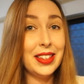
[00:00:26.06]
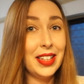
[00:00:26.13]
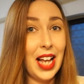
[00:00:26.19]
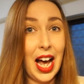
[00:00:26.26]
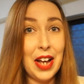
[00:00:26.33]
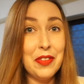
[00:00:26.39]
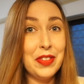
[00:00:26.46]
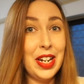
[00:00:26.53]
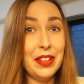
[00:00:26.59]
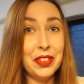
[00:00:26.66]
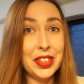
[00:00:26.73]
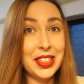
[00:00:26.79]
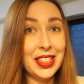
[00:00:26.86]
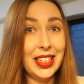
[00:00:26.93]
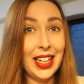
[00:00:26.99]
I've never
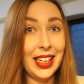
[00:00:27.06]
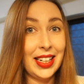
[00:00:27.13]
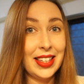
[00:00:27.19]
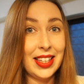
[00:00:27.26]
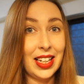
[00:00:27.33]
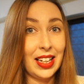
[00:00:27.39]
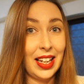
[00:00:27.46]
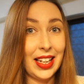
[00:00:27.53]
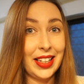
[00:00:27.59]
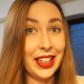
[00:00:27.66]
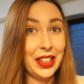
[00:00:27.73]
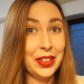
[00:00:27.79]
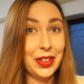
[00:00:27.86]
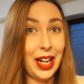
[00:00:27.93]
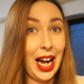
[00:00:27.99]
seen anything like it,
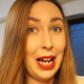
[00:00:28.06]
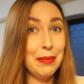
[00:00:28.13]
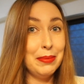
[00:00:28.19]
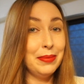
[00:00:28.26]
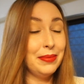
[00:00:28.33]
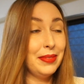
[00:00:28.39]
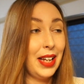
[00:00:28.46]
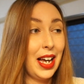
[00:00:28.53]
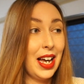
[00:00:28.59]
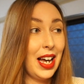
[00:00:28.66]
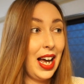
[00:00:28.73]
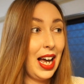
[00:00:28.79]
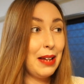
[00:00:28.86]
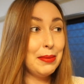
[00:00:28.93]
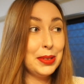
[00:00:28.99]
you guys.
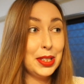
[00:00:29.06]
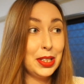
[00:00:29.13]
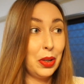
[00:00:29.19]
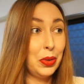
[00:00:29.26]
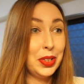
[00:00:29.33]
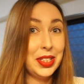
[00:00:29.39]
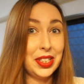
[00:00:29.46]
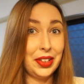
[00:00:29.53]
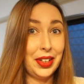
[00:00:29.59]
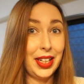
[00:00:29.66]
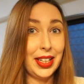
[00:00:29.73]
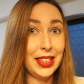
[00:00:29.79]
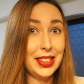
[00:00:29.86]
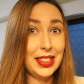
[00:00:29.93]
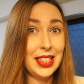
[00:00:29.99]
I'm so
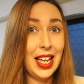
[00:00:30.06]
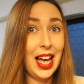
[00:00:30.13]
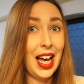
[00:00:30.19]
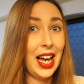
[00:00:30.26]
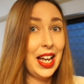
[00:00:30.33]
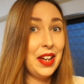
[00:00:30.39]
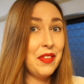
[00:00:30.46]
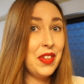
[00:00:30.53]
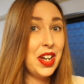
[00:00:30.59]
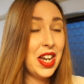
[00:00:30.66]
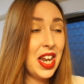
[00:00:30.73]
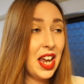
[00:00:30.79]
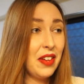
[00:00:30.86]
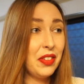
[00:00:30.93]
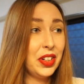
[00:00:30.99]
serious. I have
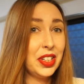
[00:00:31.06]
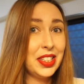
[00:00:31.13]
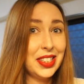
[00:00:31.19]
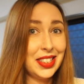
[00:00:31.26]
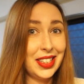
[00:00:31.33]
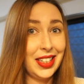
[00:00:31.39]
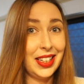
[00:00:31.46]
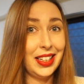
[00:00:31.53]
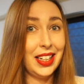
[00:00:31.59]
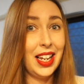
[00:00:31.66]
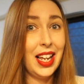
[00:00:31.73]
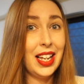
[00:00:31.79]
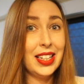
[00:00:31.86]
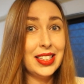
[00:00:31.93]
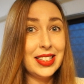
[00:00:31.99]
never seen
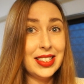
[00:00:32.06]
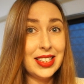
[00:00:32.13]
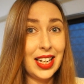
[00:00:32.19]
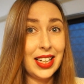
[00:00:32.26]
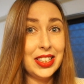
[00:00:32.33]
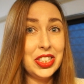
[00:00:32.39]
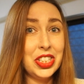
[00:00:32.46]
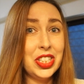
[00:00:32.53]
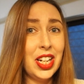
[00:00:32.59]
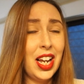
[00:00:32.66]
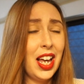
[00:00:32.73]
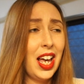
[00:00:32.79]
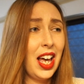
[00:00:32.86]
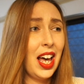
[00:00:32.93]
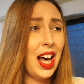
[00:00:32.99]
such
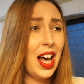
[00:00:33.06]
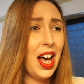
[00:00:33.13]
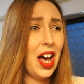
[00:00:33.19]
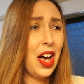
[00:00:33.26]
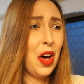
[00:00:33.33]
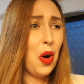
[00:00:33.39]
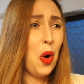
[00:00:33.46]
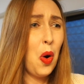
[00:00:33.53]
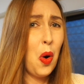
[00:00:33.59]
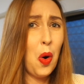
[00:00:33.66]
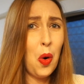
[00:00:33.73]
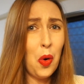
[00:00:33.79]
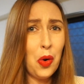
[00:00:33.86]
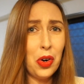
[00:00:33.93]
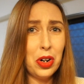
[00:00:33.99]
a
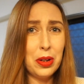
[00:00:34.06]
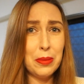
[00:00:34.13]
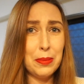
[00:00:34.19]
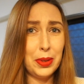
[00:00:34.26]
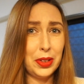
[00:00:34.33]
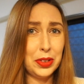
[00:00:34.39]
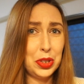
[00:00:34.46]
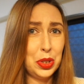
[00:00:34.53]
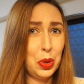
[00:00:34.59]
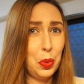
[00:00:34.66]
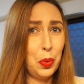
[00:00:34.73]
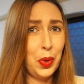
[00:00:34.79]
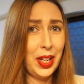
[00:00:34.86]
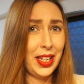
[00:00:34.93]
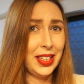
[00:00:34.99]
horrible
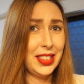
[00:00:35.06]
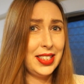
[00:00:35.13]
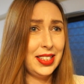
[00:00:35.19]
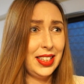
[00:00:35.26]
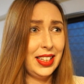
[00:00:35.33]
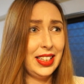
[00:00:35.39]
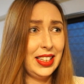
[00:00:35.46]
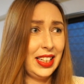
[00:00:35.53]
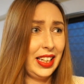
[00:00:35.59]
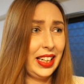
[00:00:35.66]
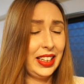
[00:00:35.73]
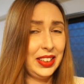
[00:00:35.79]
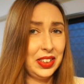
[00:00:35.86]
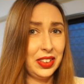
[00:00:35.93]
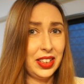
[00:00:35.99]
tweet in
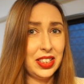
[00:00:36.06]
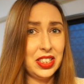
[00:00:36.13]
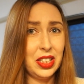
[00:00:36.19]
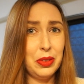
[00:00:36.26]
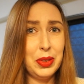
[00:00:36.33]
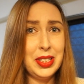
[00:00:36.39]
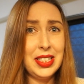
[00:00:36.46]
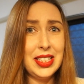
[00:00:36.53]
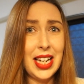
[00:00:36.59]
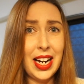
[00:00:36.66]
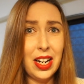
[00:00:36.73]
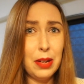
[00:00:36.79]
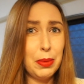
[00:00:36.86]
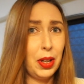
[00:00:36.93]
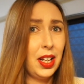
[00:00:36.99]
English. It was
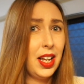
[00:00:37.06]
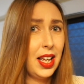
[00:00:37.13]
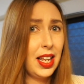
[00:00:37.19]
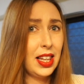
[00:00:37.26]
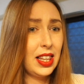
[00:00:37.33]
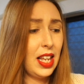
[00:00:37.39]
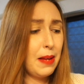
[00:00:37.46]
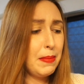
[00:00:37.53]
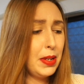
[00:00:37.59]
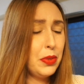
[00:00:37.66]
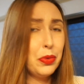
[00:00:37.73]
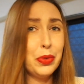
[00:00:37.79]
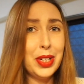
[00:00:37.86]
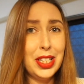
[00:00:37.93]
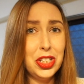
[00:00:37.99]
terrible. Let me
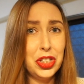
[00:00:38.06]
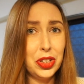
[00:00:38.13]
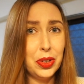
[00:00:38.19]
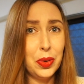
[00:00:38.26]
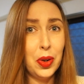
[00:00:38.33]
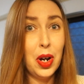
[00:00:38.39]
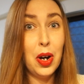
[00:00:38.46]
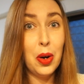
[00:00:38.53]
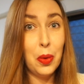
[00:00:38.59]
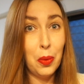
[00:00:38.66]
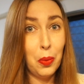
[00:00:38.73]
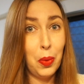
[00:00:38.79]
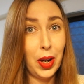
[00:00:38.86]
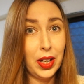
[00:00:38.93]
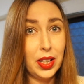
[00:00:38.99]
read you
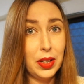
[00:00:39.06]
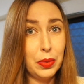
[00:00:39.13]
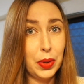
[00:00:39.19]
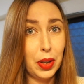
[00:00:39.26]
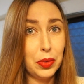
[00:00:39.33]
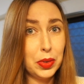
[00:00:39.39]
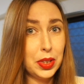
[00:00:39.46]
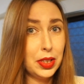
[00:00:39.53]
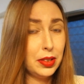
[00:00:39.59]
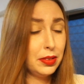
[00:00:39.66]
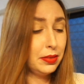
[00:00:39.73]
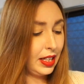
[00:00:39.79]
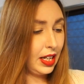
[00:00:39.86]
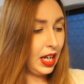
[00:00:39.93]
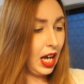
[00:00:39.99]
what he wrote.
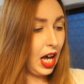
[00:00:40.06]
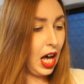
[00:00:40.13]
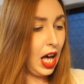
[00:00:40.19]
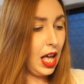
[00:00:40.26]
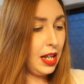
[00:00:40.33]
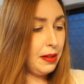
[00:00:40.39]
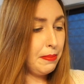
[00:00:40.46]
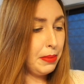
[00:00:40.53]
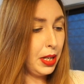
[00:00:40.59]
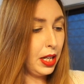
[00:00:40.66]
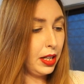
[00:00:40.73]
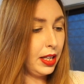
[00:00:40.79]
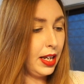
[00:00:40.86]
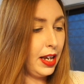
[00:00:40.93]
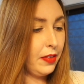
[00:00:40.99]

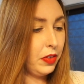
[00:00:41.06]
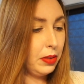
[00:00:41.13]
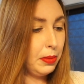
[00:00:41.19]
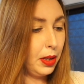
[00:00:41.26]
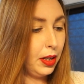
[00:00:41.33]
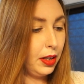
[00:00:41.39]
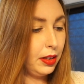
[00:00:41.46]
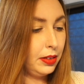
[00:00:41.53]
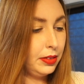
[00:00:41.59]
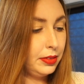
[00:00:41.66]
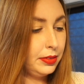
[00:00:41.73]
Unbelievable.